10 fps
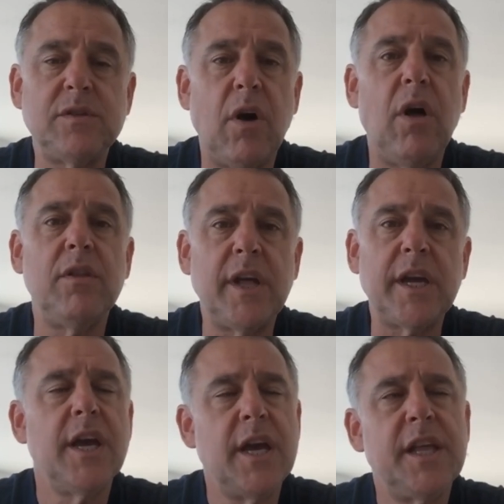all
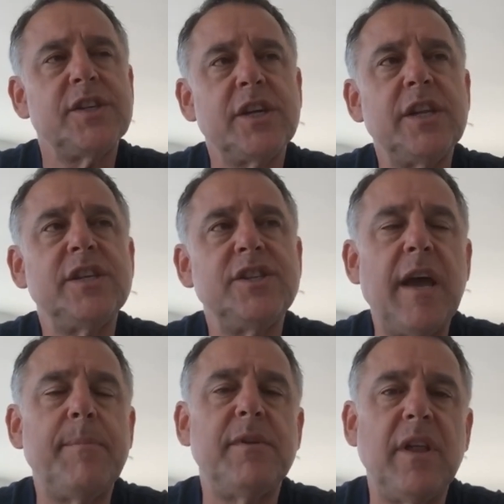like, it's a good
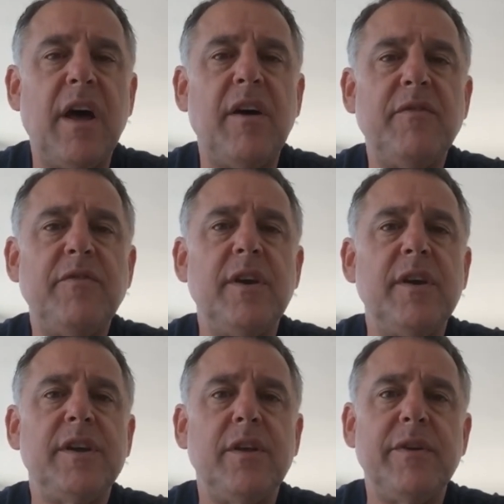example of,
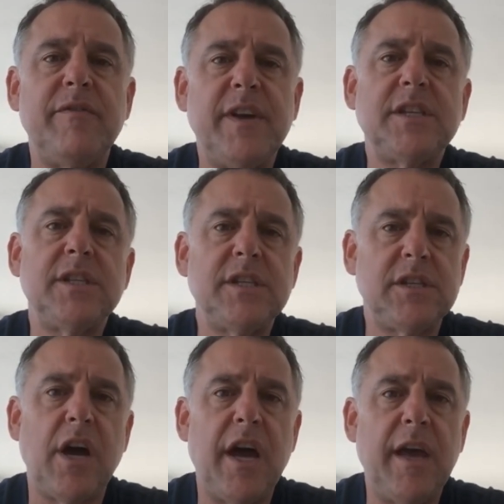investing the
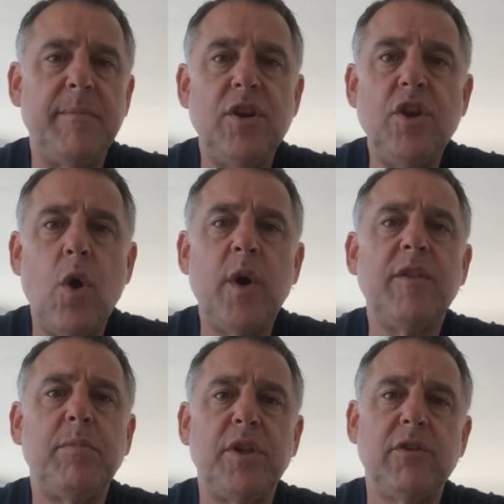time, knowing
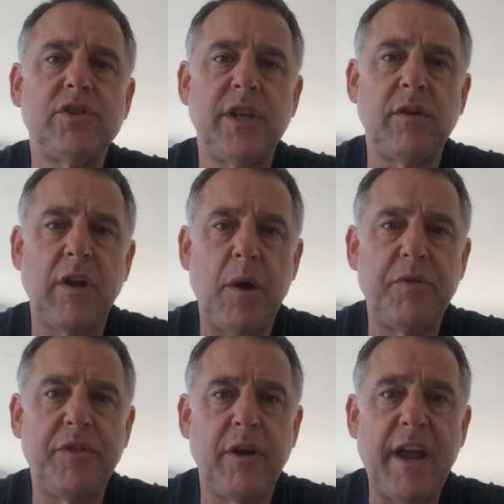the players that are
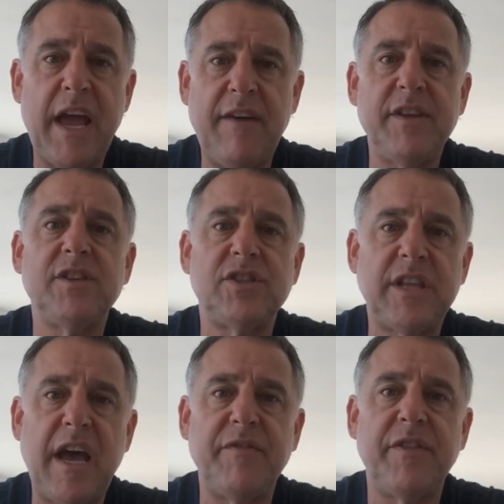out there, having the
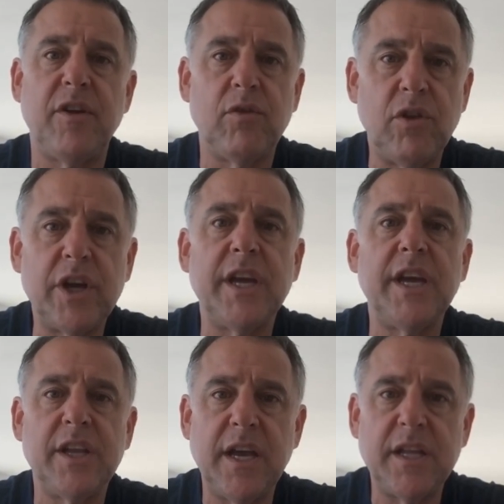staff that are
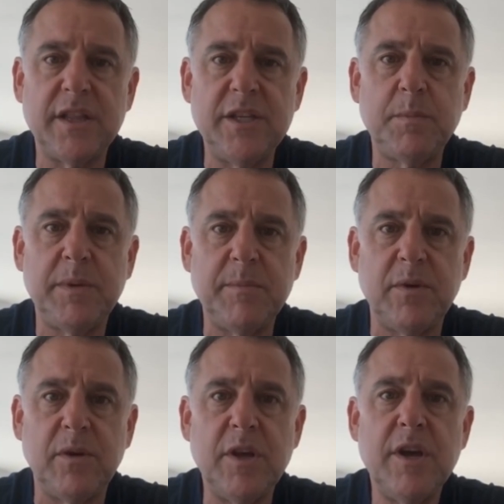looking at these
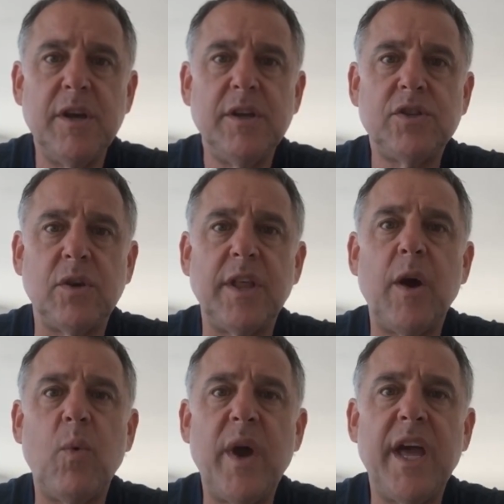people so
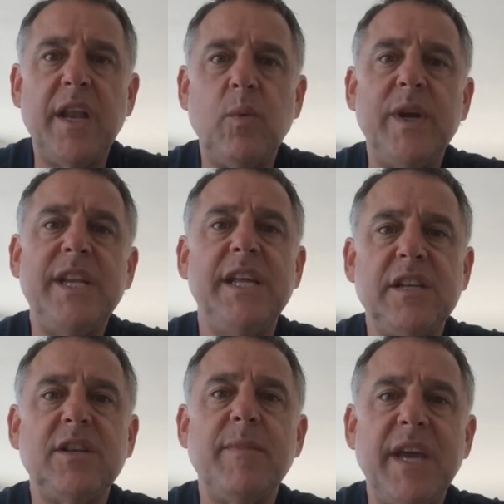that when we
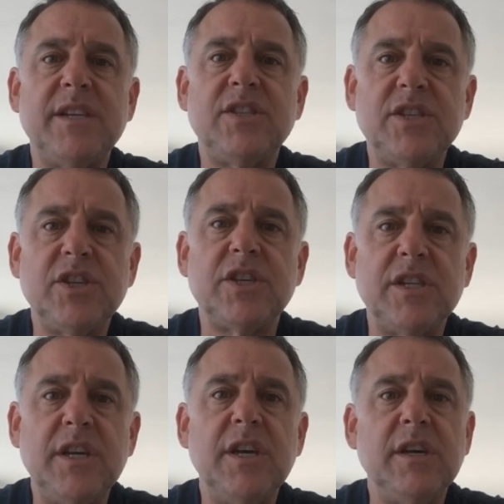needed to make a
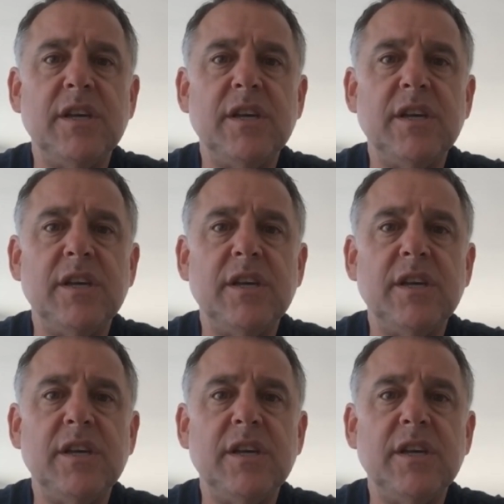decision,